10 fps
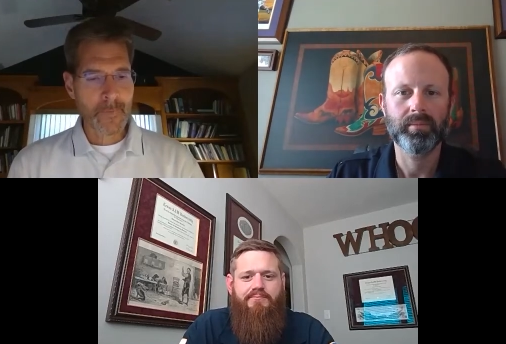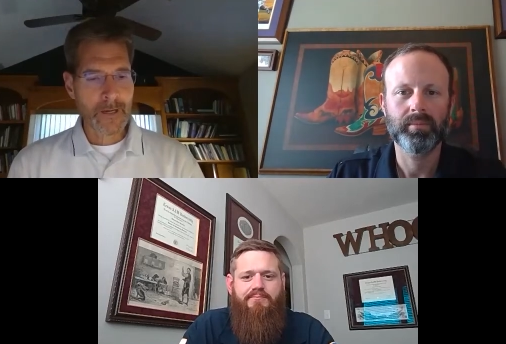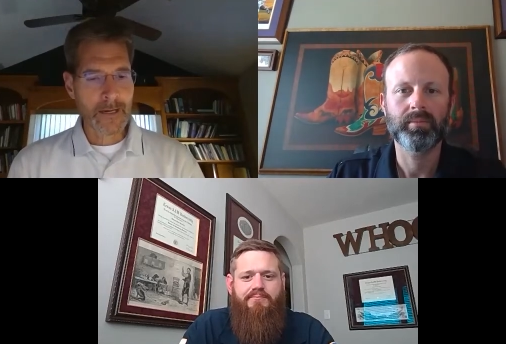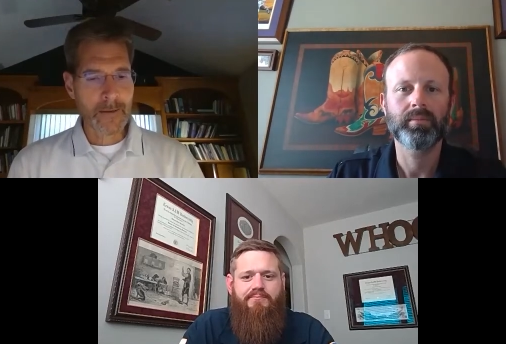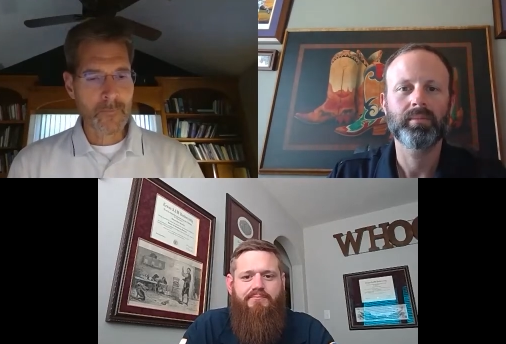
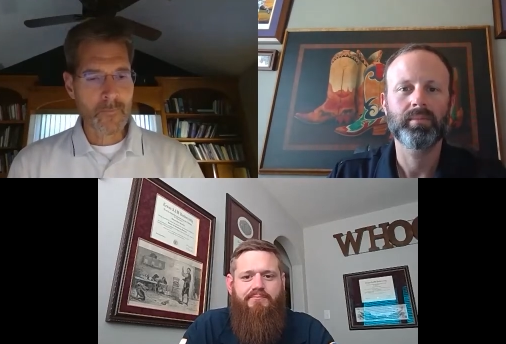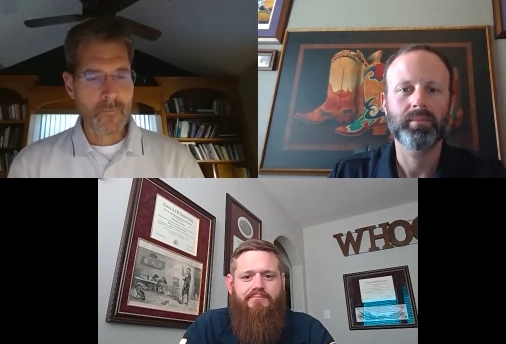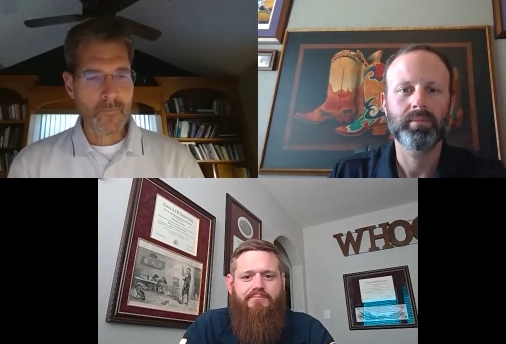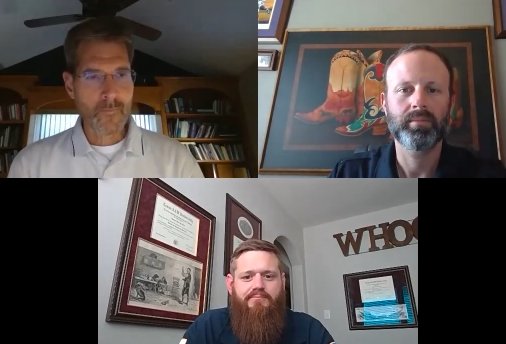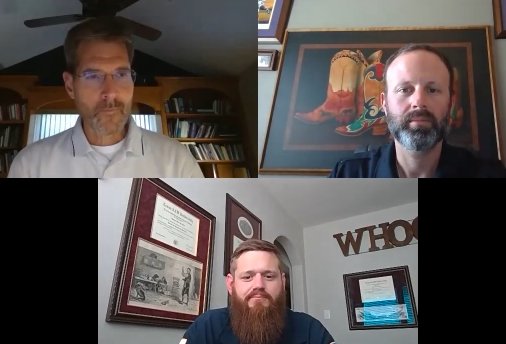Speaker 1: um,
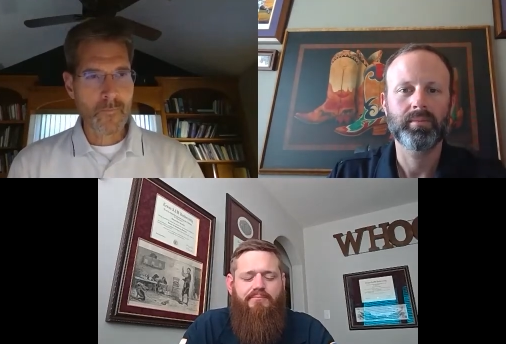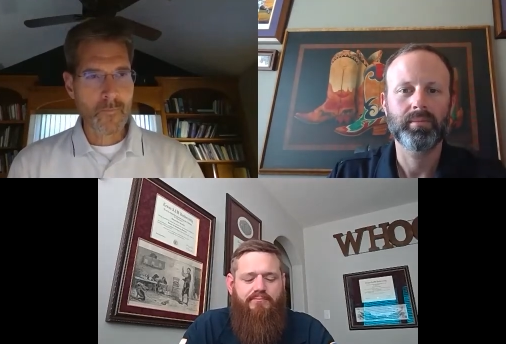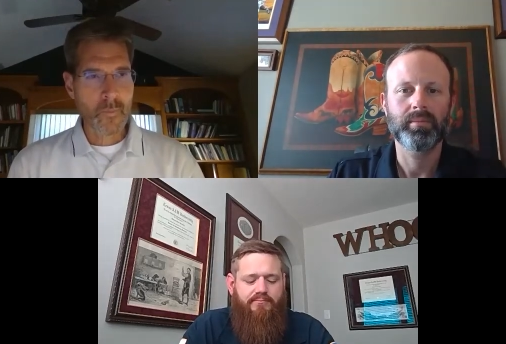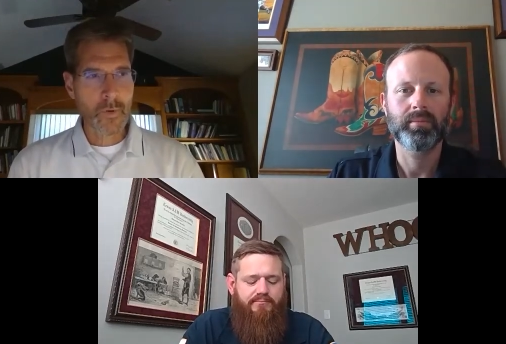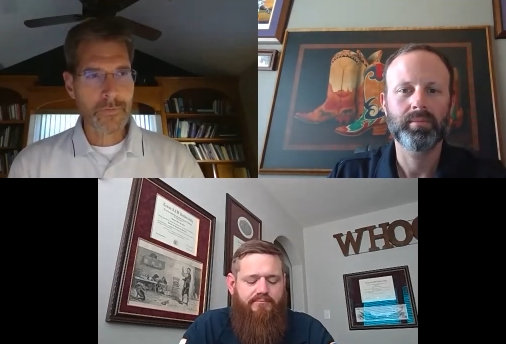
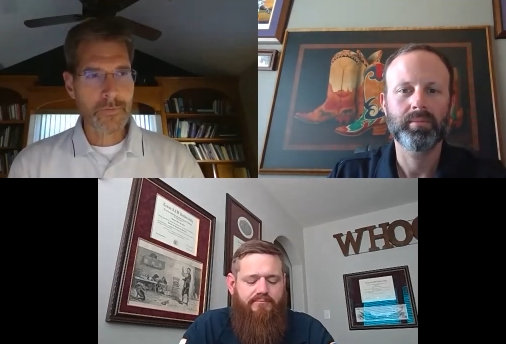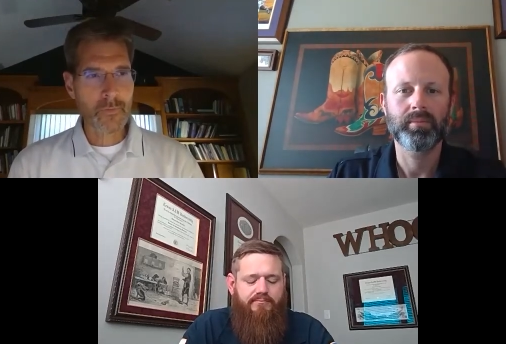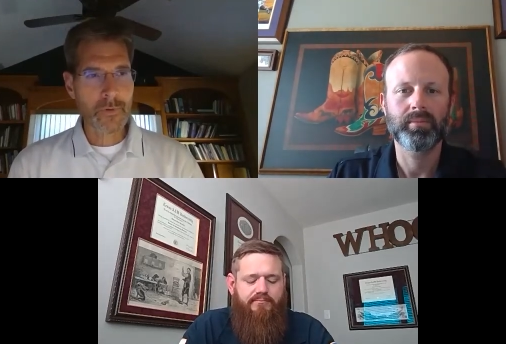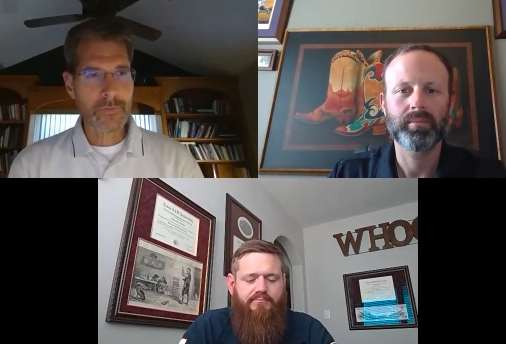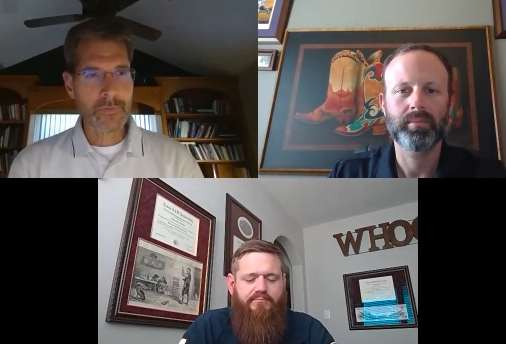with
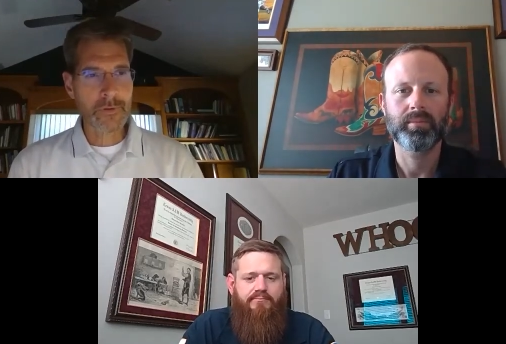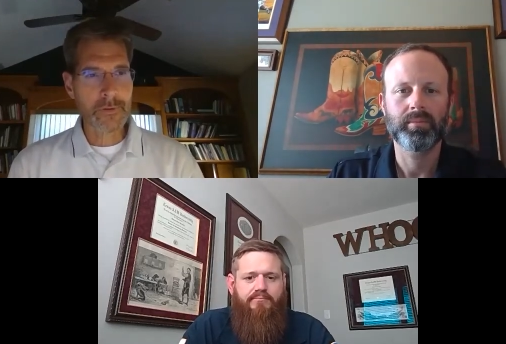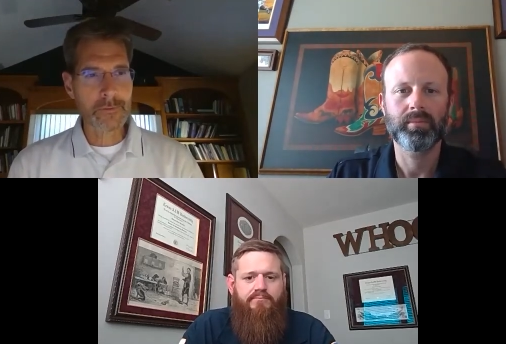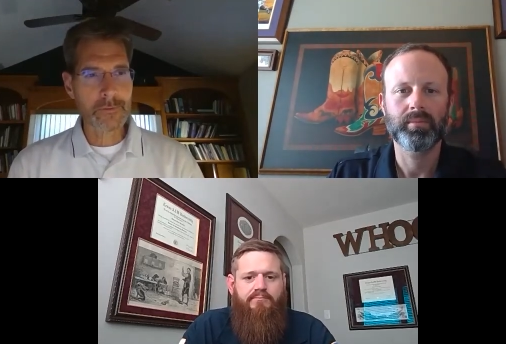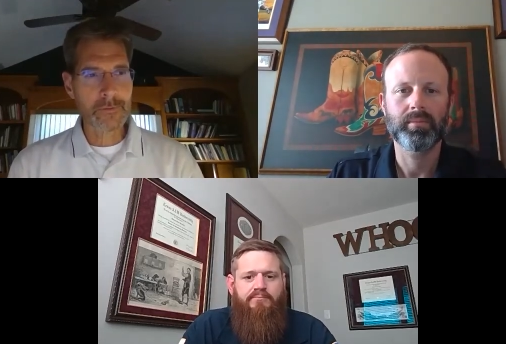with
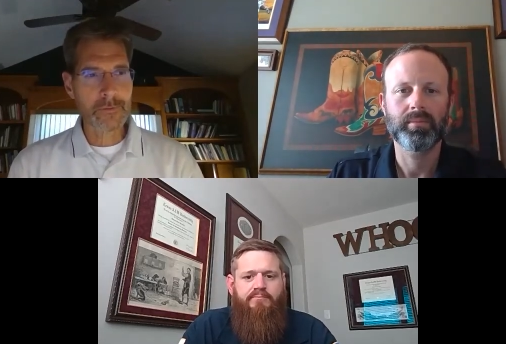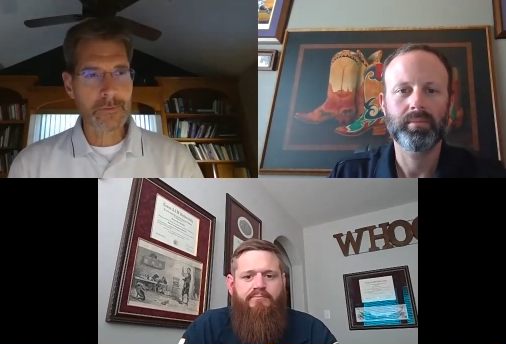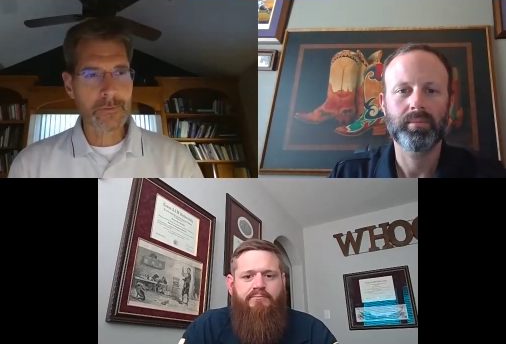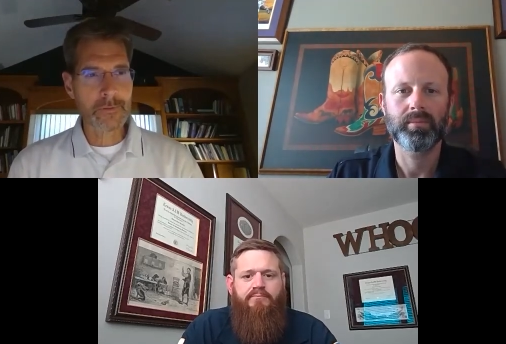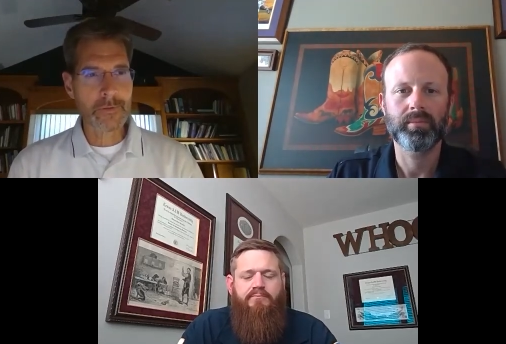the
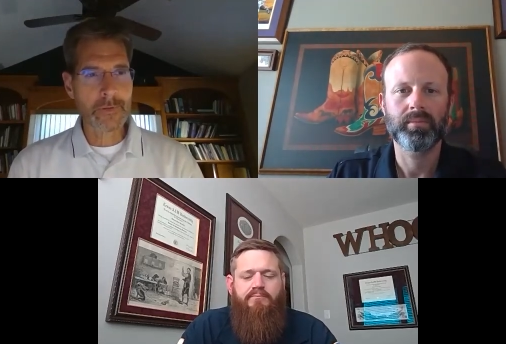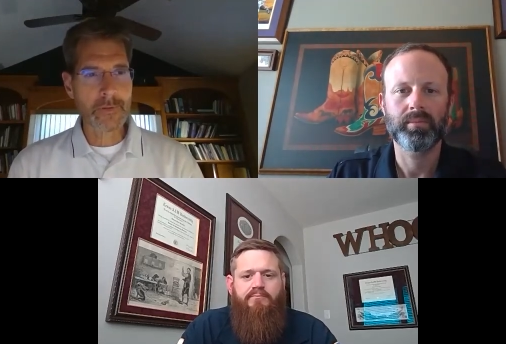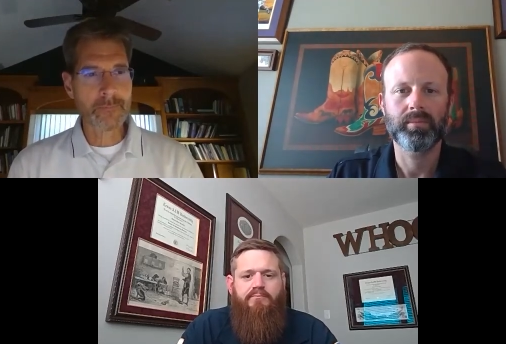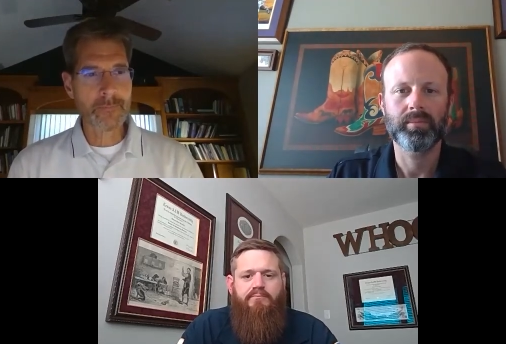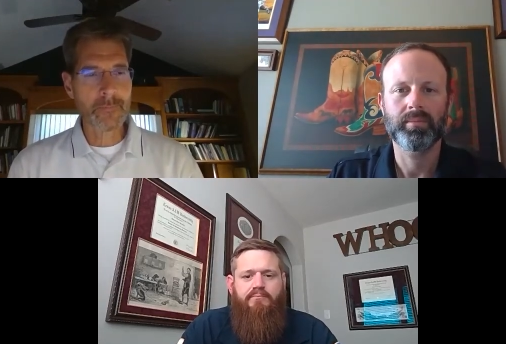the,
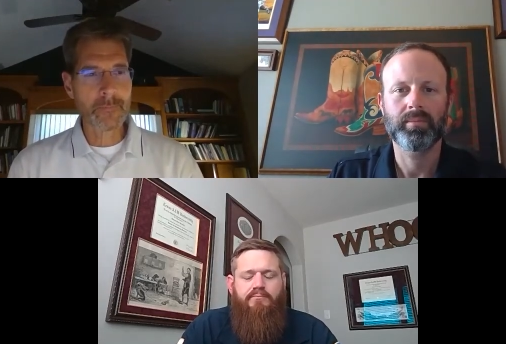the